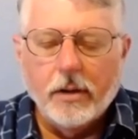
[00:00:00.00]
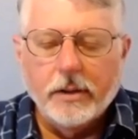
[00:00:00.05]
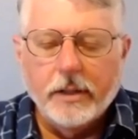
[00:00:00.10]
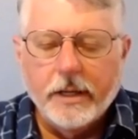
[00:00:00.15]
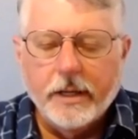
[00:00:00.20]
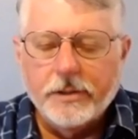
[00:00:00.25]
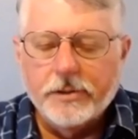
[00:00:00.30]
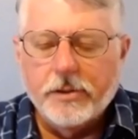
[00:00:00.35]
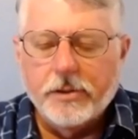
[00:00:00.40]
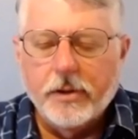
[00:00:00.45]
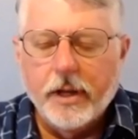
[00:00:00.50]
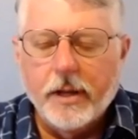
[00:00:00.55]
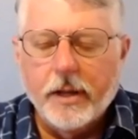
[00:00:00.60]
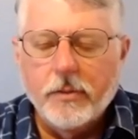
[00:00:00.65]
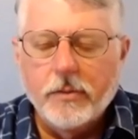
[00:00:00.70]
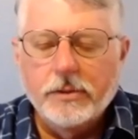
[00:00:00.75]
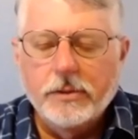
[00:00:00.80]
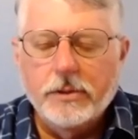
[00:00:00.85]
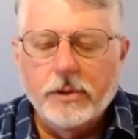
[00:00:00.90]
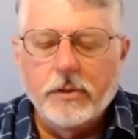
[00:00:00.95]
Yesterday
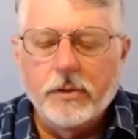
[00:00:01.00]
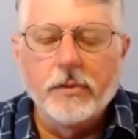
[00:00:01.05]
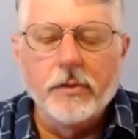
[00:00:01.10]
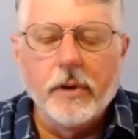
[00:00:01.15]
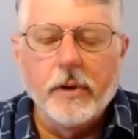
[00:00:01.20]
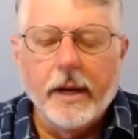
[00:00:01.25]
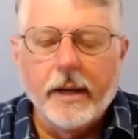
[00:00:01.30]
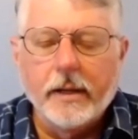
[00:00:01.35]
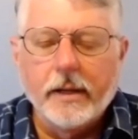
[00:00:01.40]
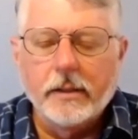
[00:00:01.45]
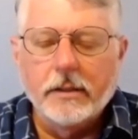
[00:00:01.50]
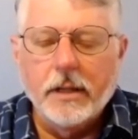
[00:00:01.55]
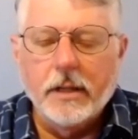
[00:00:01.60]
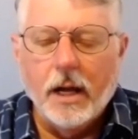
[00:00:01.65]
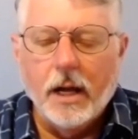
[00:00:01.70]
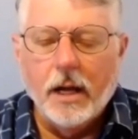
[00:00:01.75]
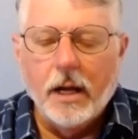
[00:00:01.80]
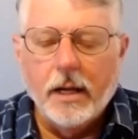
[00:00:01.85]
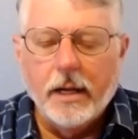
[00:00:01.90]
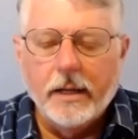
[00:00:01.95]
was a great
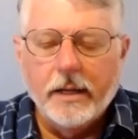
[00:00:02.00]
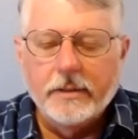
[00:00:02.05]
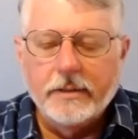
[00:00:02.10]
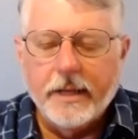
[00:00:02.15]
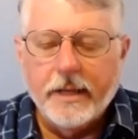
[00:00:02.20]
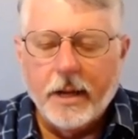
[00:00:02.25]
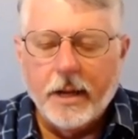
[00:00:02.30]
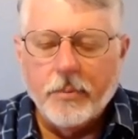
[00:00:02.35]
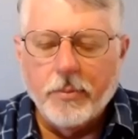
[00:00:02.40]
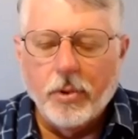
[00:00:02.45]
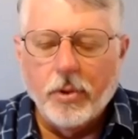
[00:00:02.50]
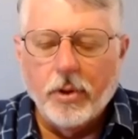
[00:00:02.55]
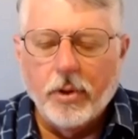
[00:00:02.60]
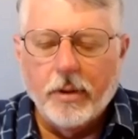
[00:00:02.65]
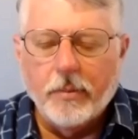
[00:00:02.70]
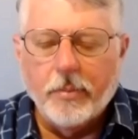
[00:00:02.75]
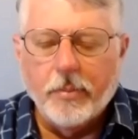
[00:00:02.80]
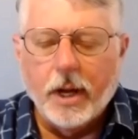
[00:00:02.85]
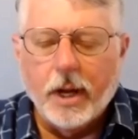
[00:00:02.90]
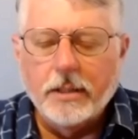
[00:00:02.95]
example, a
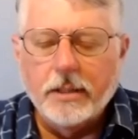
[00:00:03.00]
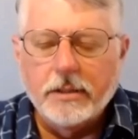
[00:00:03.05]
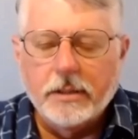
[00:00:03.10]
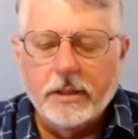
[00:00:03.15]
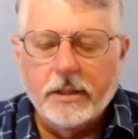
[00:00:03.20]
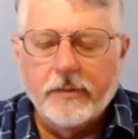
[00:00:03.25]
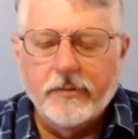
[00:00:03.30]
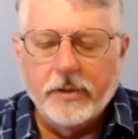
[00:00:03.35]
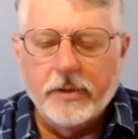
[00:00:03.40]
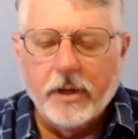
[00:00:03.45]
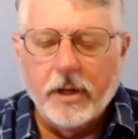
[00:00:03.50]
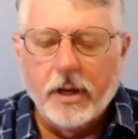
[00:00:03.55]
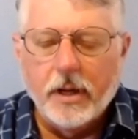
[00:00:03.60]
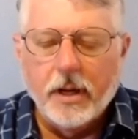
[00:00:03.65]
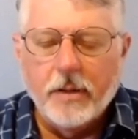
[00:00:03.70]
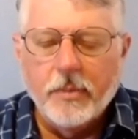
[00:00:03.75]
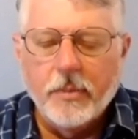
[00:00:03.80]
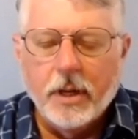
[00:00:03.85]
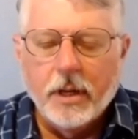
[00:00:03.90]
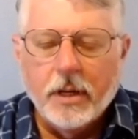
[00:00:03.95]
positive
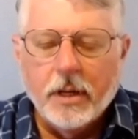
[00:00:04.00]
time.